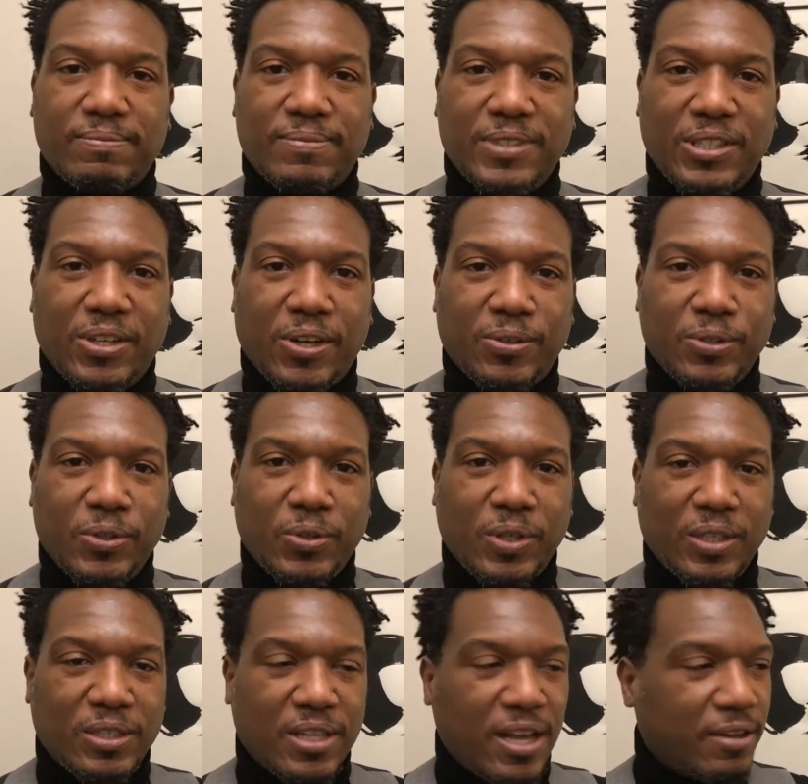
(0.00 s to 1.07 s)
You know, you
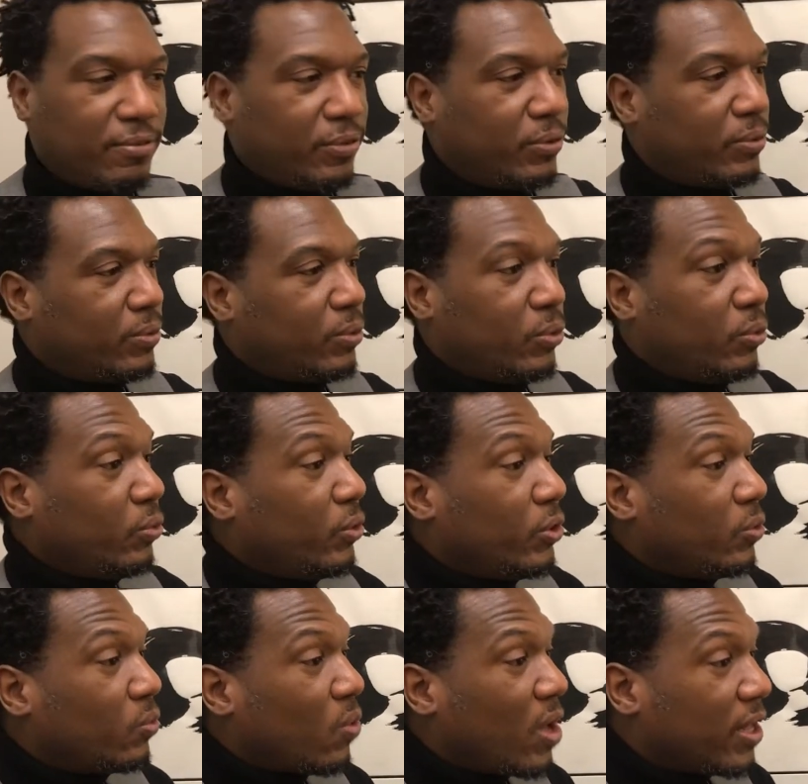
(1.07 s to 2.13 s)
can love who
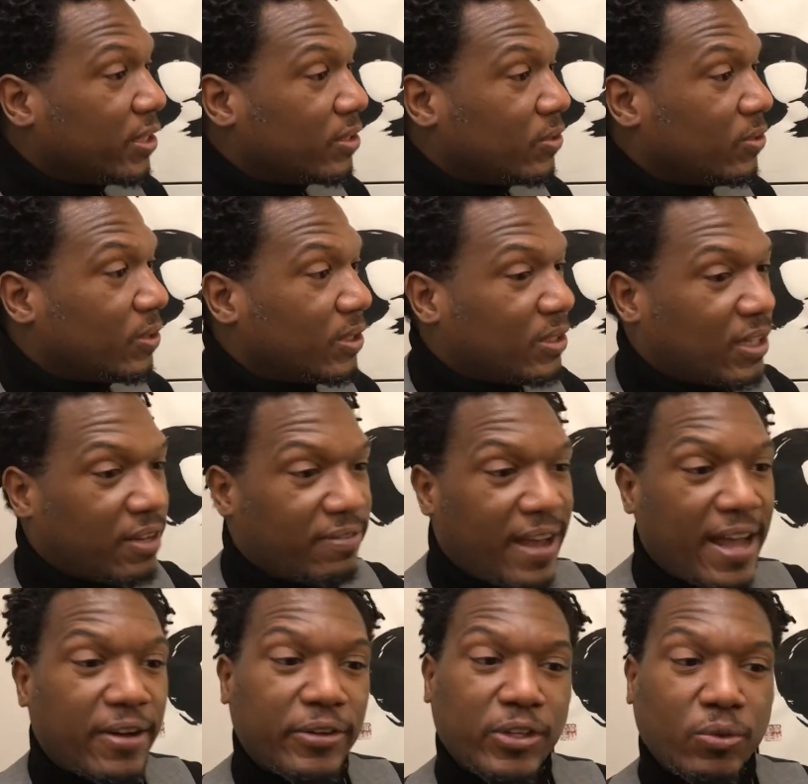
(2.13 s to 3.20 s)
you want, you can love
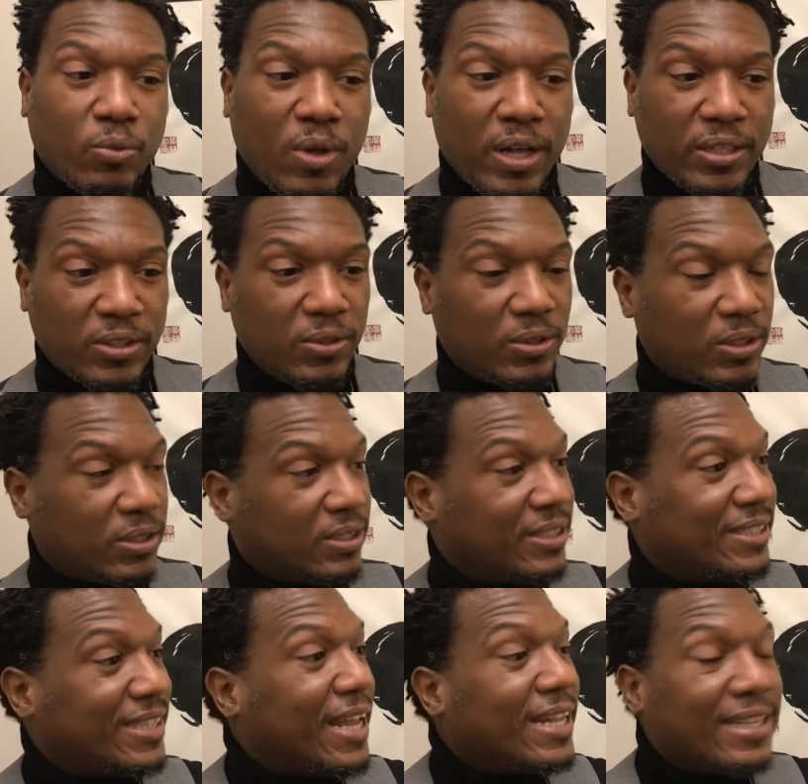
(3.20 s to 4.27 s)
how you want, you can
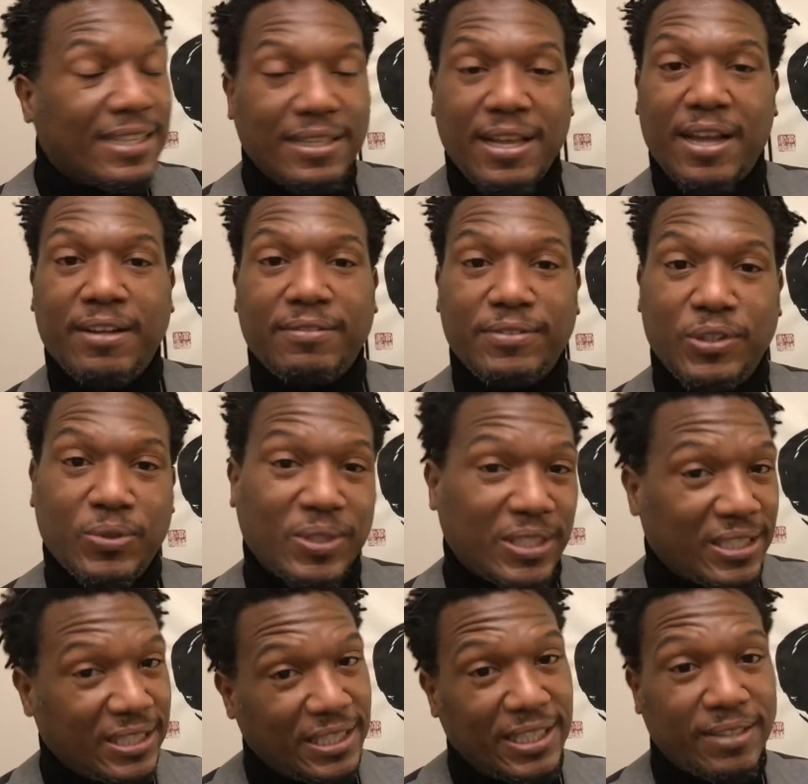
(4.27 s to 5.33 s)
send love, you
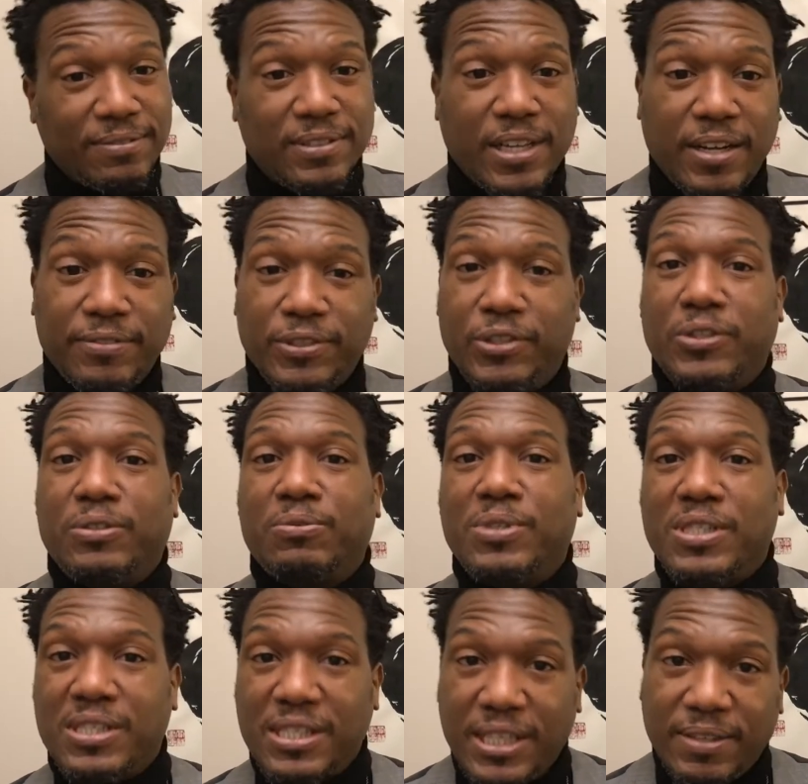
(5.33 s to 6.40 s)
can give love, you can
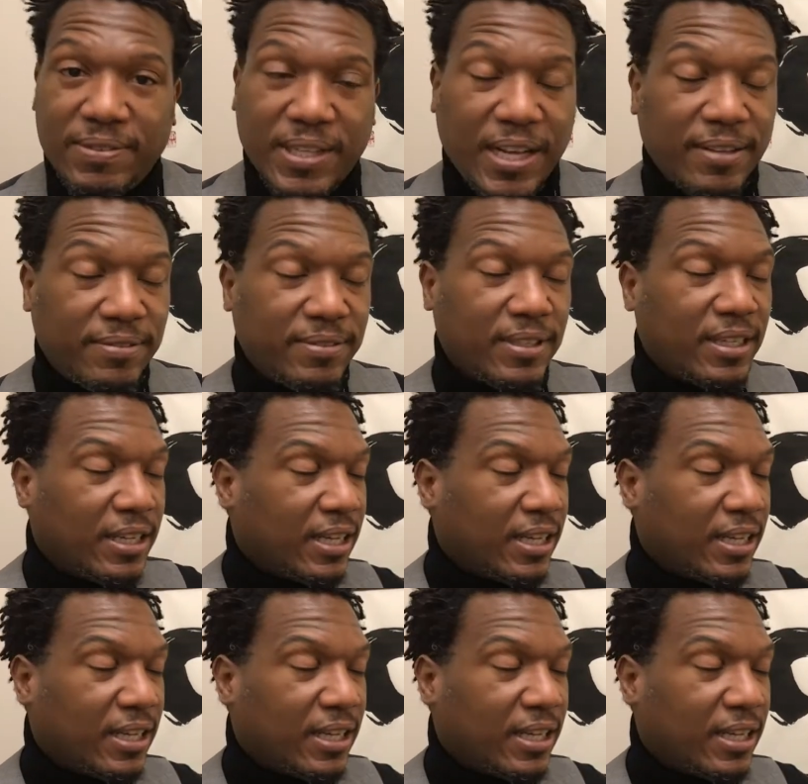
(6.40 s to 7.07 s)
receive love.